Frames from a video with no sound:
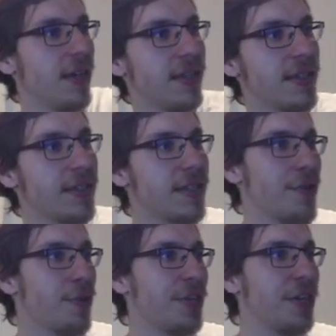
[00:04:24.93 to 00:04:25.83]

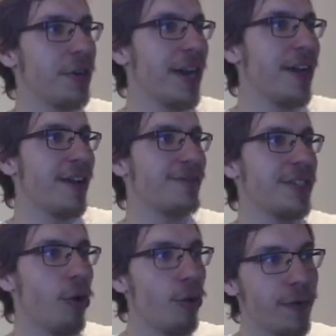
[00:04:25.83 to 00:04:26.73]
So here I have
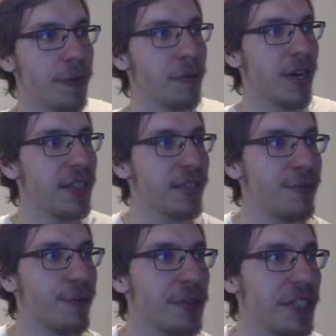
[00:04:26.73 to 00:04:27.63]
the override
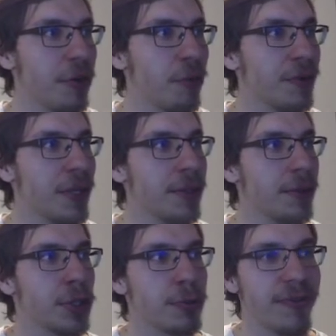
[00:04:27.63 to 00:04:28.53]
for the
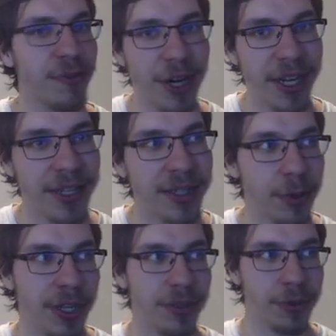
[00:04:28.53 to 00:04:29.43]
operators with brackets.
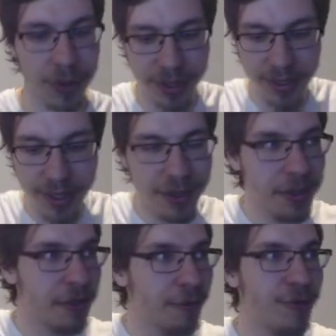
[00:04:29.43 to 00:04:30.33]
You can do it
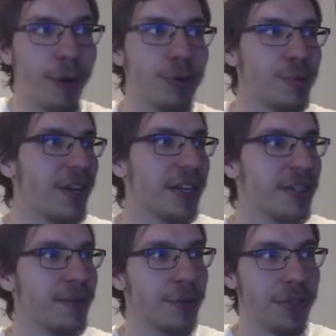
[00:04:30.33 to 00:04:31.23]
like without
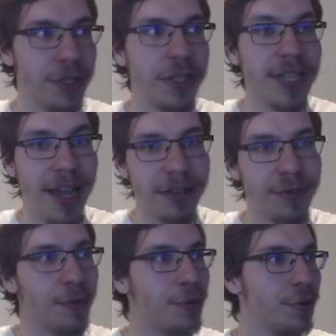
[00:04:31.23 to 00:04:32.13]
brackets for delete and
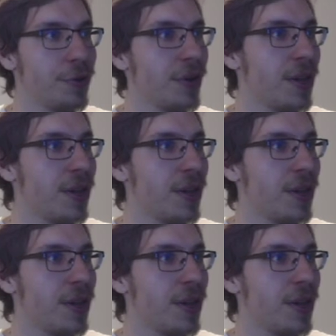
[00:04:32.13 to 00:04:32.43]
for new.